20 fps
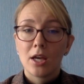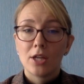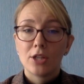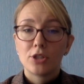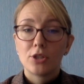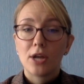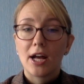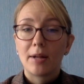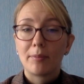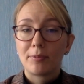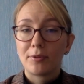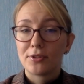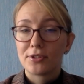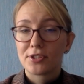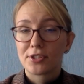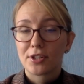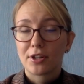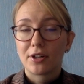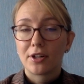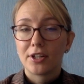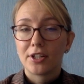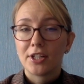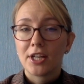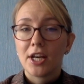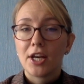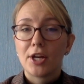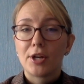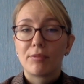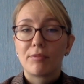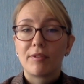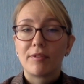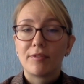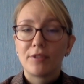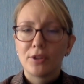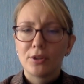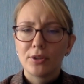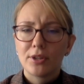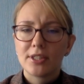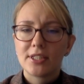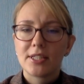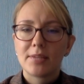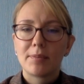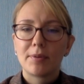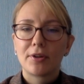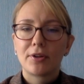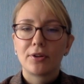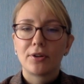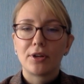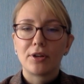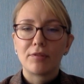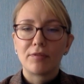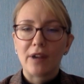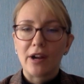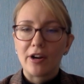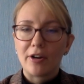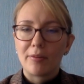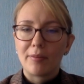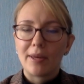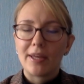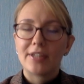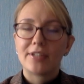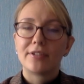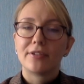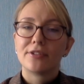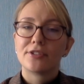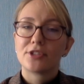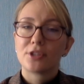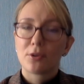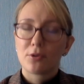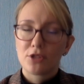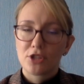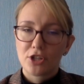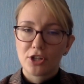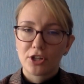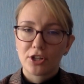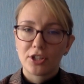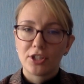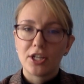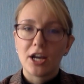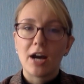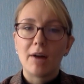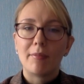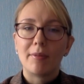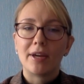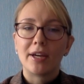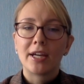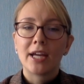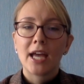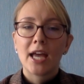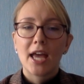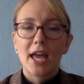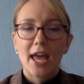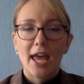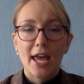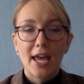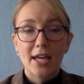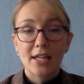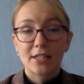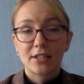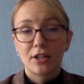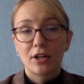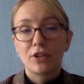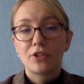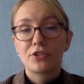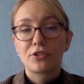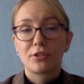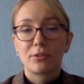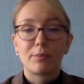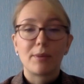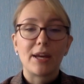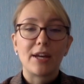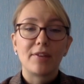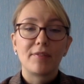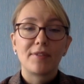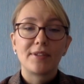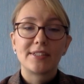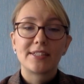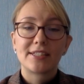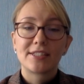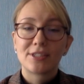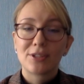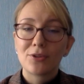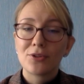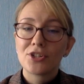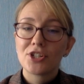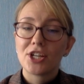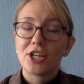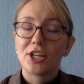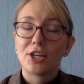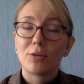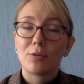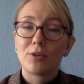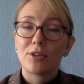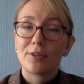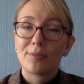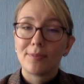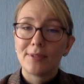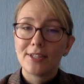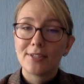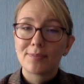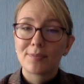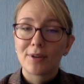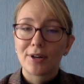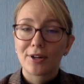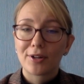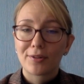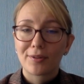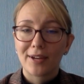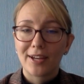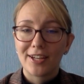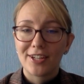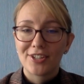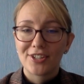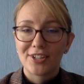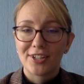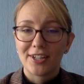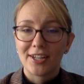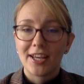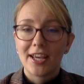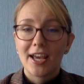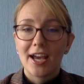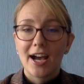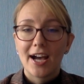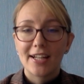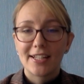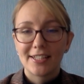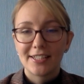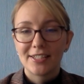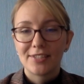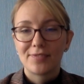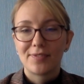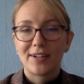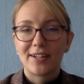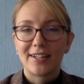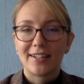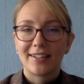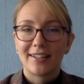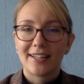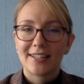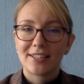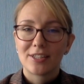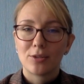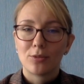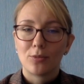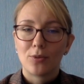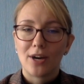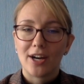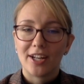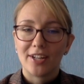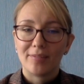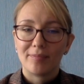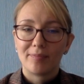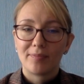To help you start, review the typical environmental, socioeconomic, and cultural benefits associated with Peace Park creation identified in Lesson 1.